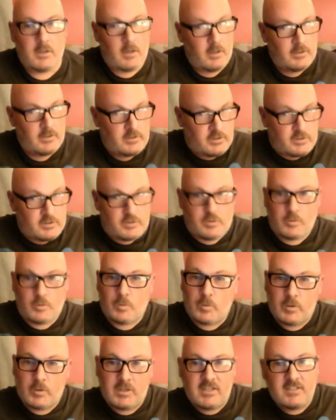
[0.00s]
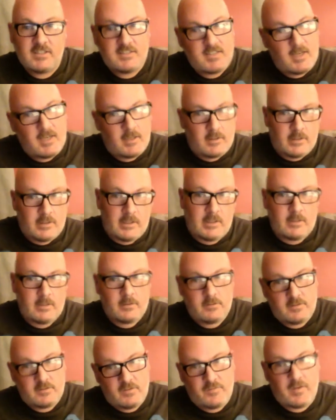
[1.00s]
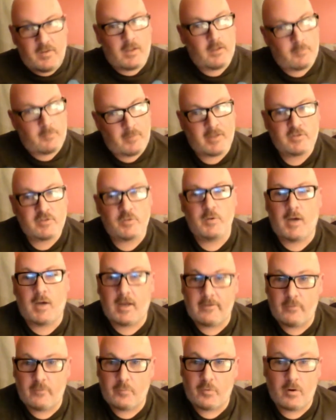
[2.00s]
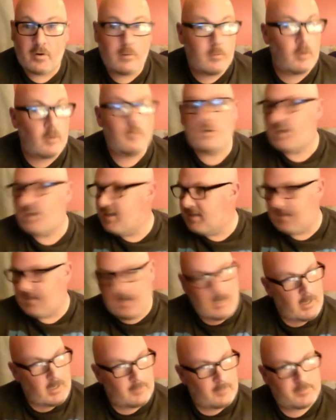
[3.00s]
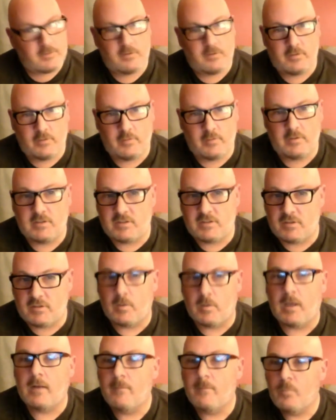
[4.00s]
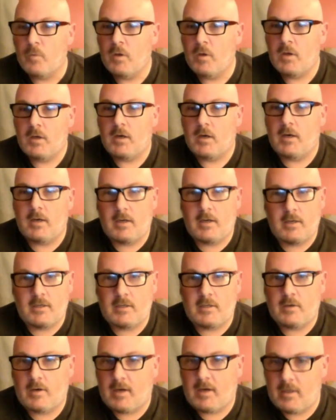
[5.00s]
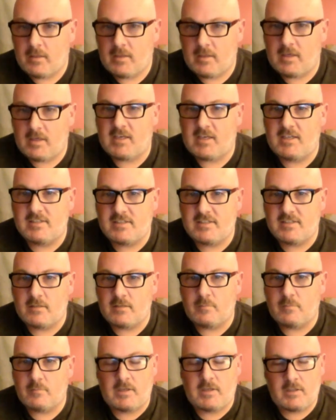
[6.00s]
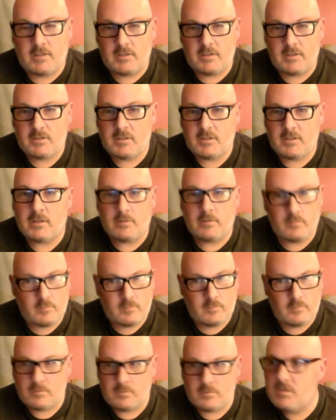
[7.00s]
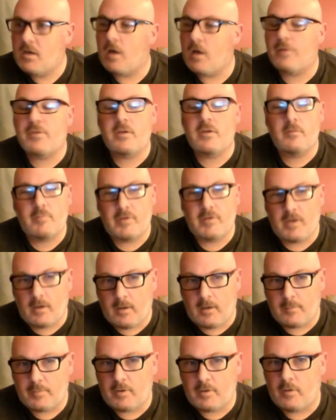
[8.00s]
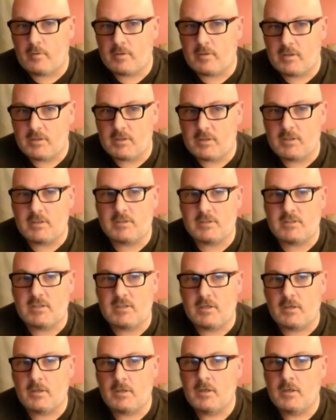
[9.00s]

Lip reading: storytelling developmental kind of a promo, he can absolutely do it. I think he's going to be nothing but up going into this year.